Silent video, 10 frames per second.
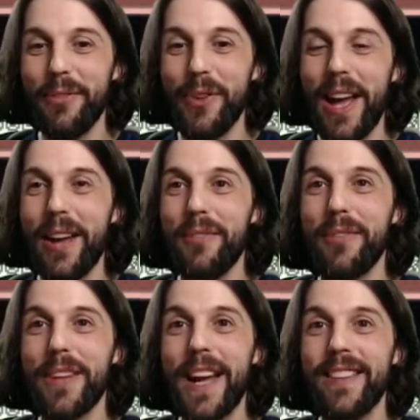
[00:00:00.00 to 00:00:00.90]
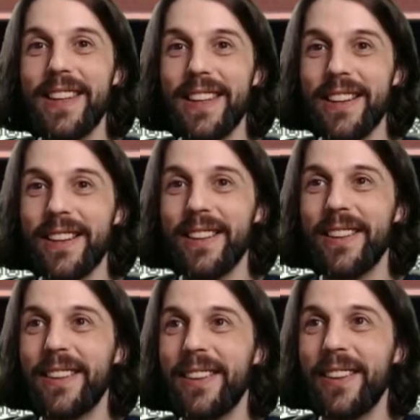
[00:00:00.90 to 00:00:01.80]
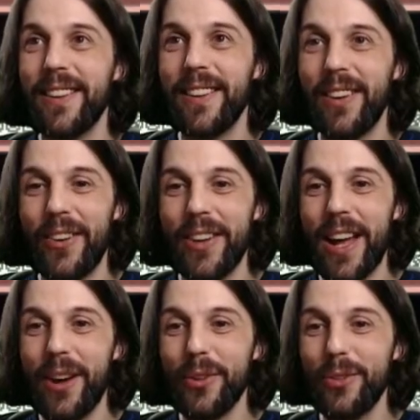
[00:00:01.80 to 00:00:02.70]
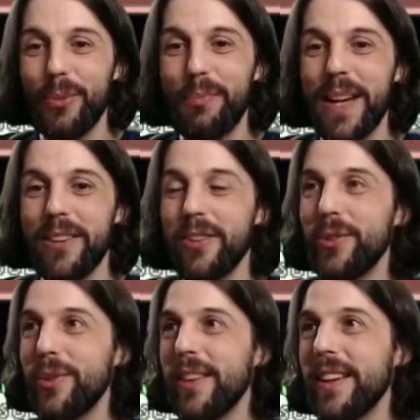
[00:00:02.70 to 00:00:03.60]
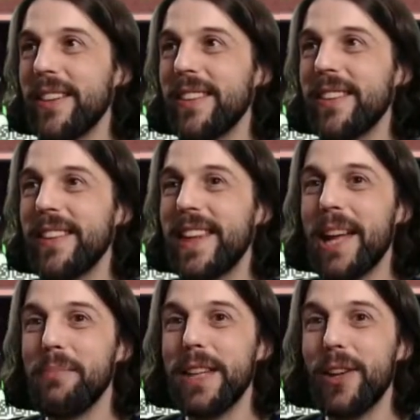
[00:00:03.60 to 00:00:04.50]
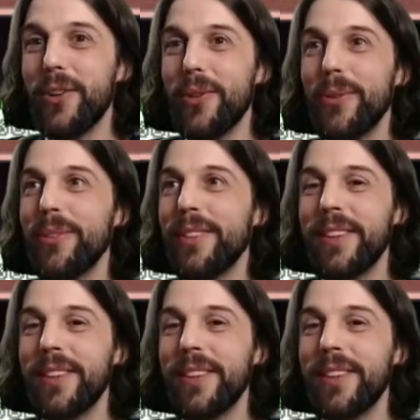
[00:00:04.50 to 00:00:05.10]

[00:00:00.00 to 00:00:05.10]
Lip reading: If you have an idea on how to better do this, let me know.